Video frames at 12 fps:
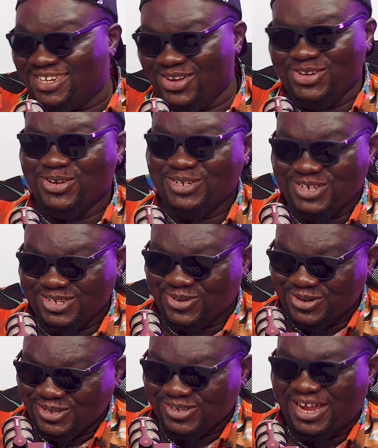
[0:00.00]
there on you just
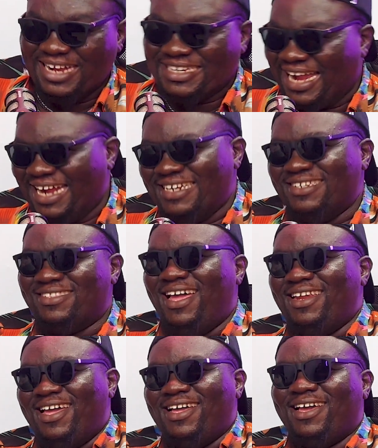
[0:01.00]
go use your hand, carry the
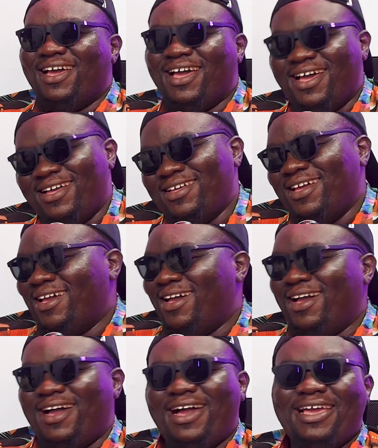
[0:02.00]
slander.
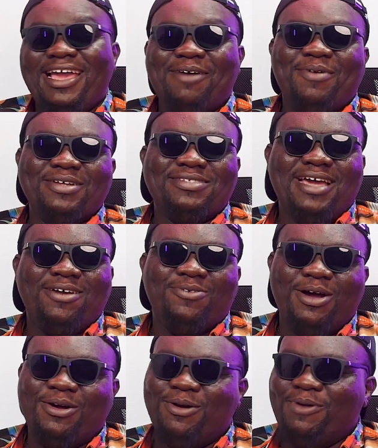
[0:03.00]

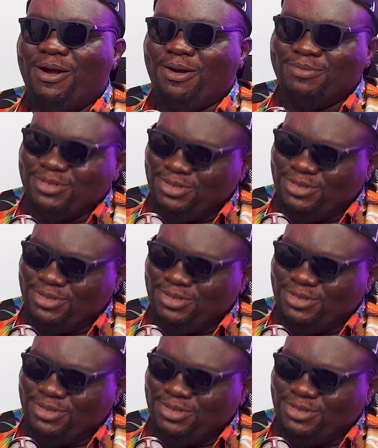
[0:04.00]
Welcome to